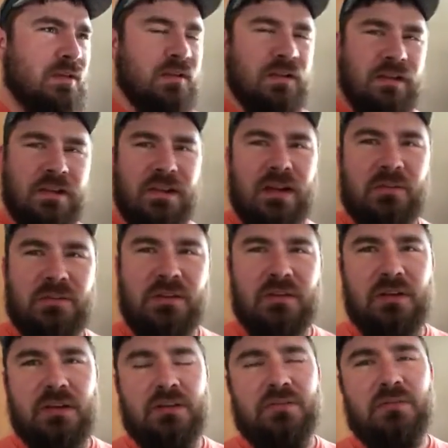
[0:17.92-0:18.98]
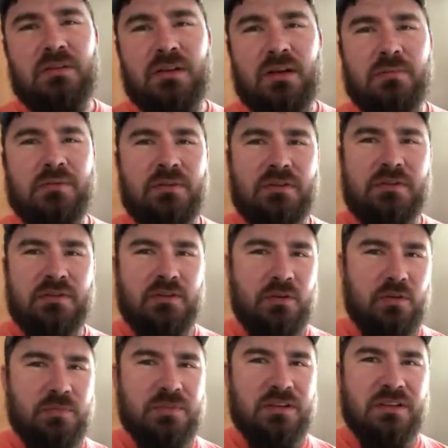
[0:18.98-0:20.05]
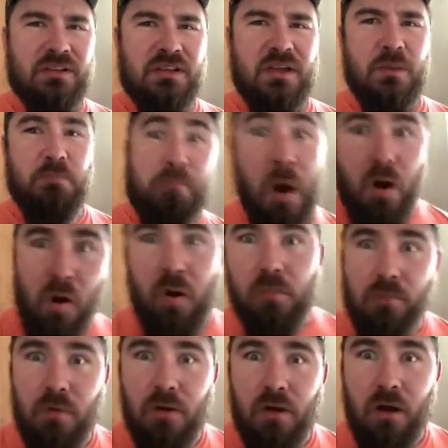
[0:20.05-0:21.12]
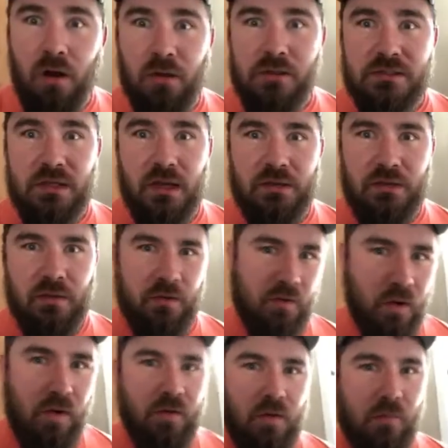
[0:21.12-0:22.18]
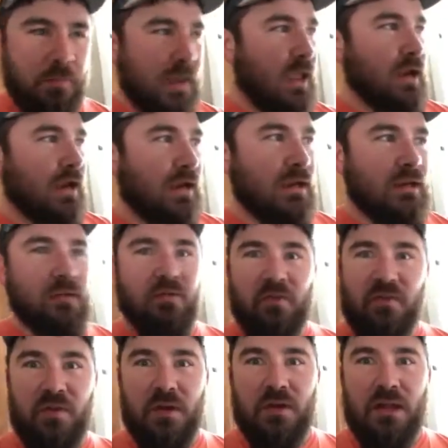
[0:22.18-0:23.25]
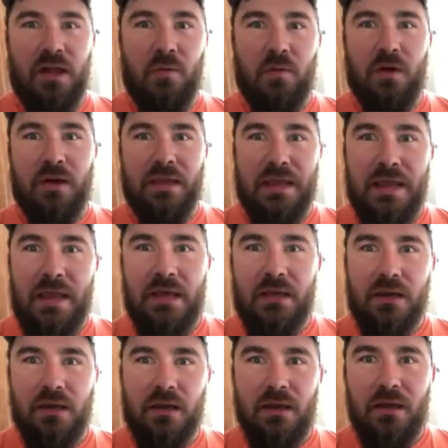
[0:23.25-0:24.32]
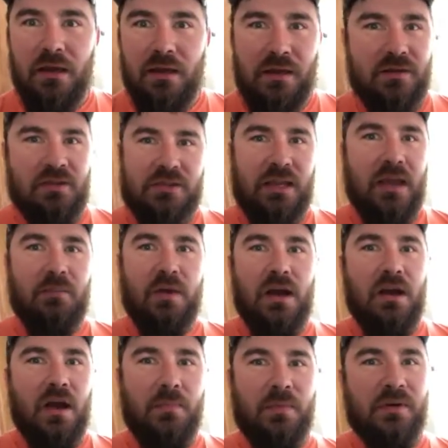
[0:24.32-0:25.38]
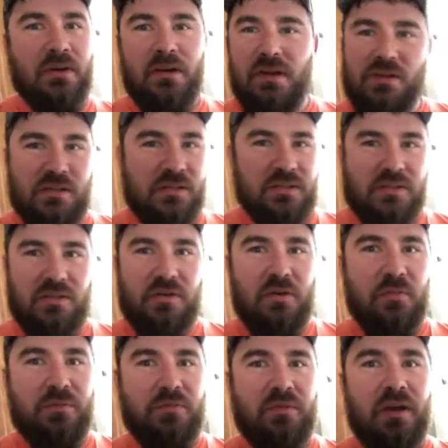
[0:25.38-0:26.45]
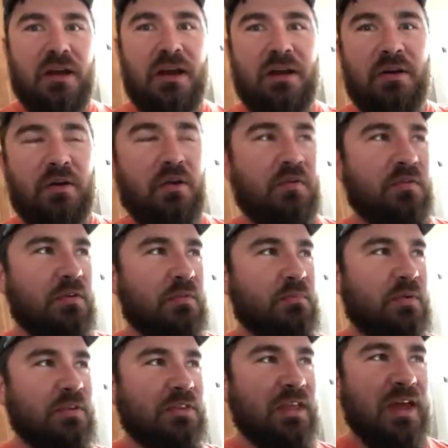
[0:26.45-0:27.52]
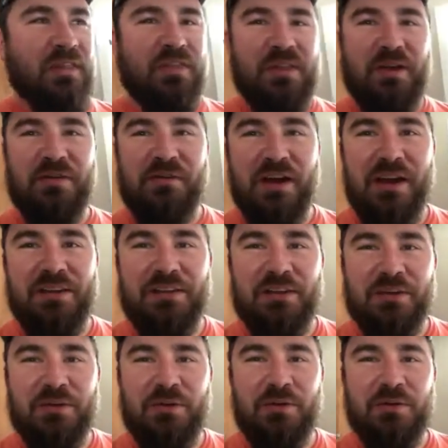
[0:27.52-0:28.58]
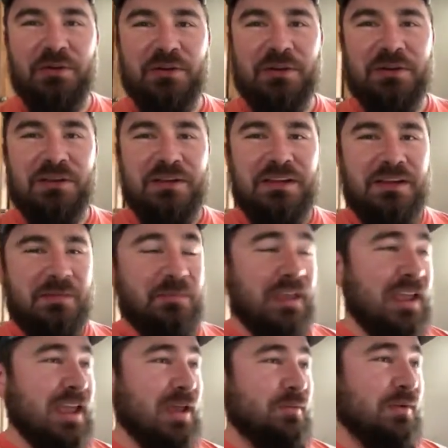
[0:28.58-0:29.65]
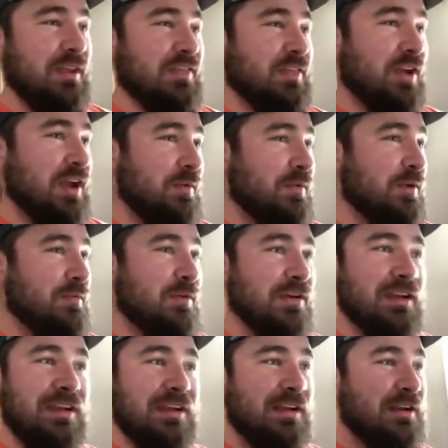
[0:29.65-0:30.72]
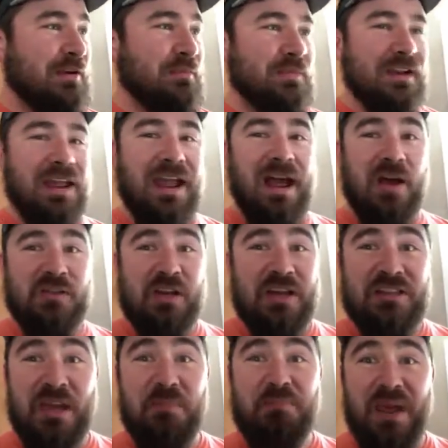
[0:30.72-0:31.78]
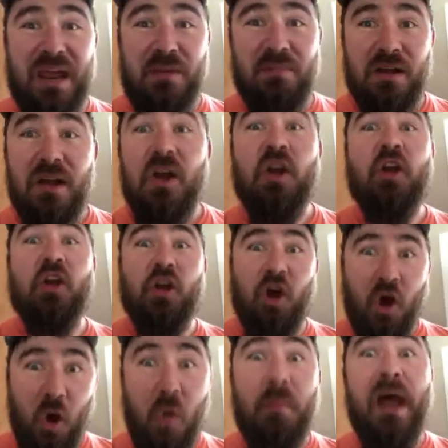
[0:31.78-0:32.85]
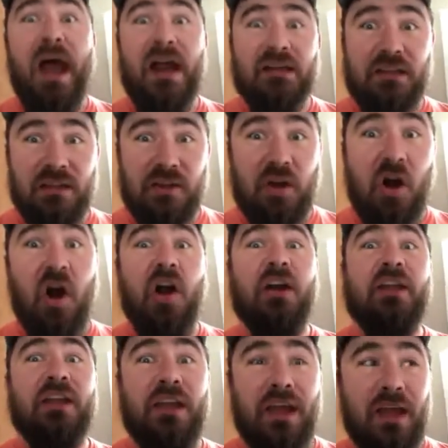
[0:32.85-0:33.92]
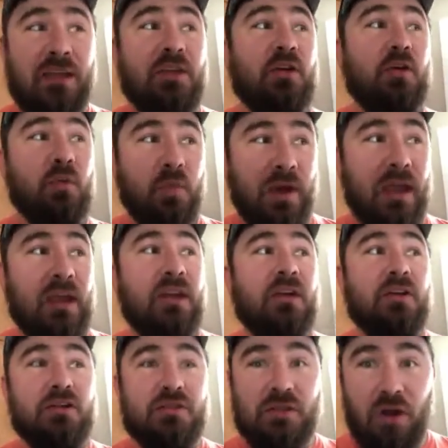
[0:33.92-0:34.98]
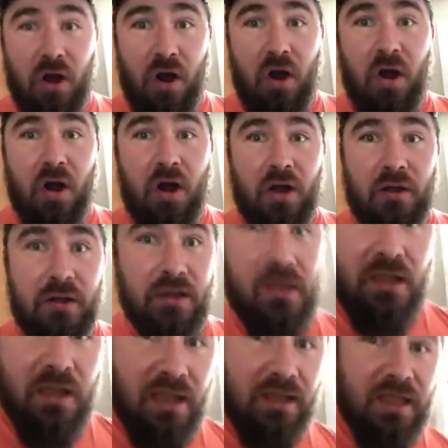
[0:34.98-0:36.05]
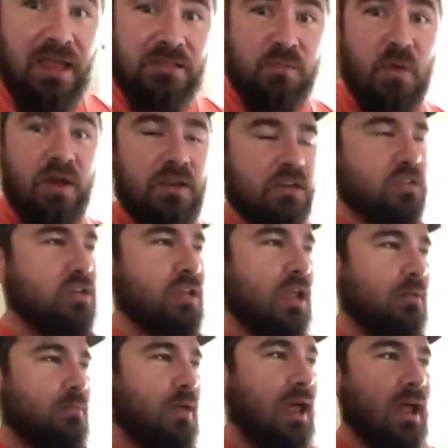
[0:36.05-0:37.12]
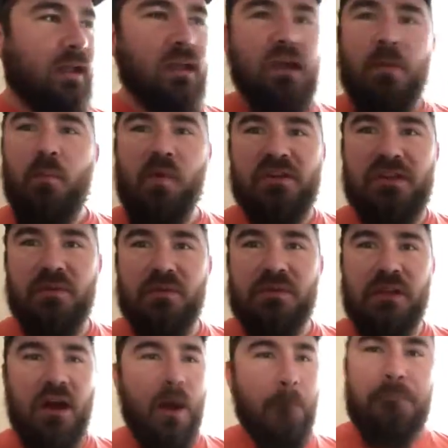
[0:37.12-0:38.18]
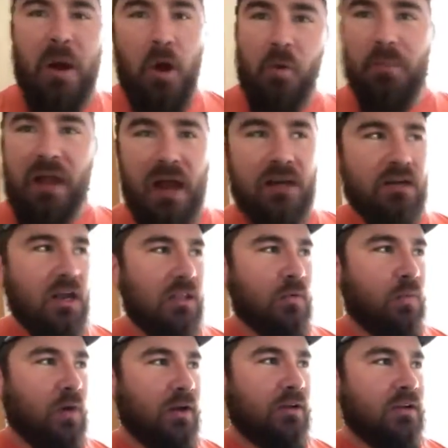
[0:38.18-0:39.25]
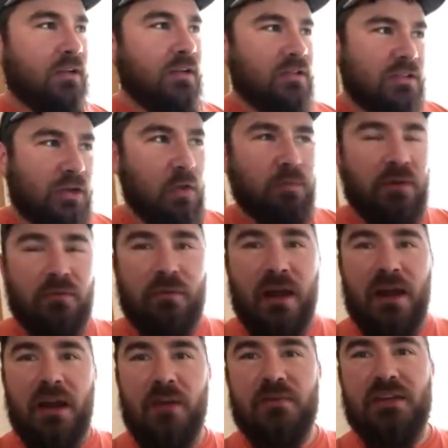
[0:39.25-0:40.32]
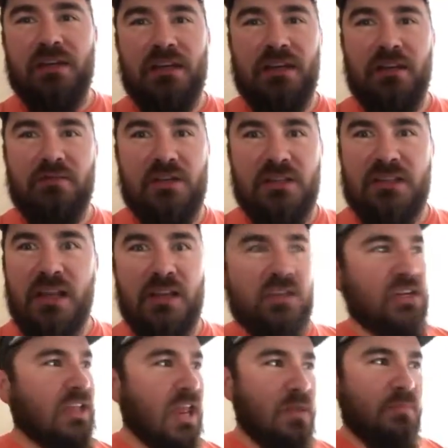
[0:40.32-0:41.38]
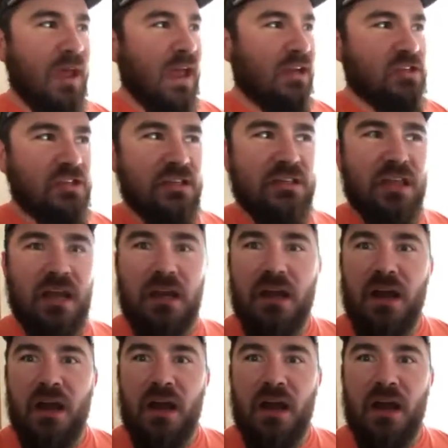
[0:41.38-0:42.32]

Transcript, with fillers: I get out there and I do a couple of scoops and then boom, all of a sudden, oh man, I didn't even feel that one hit. And it just came right up and just scooped right over and put that thing right in the cooler. Man, we thought we were in them now. So I said, Babe, go back to the car, get your waders on. And guess what? She came back. When she was gone, boom, got another one. Scooped it right up. She didn't even, she said, she came back she said,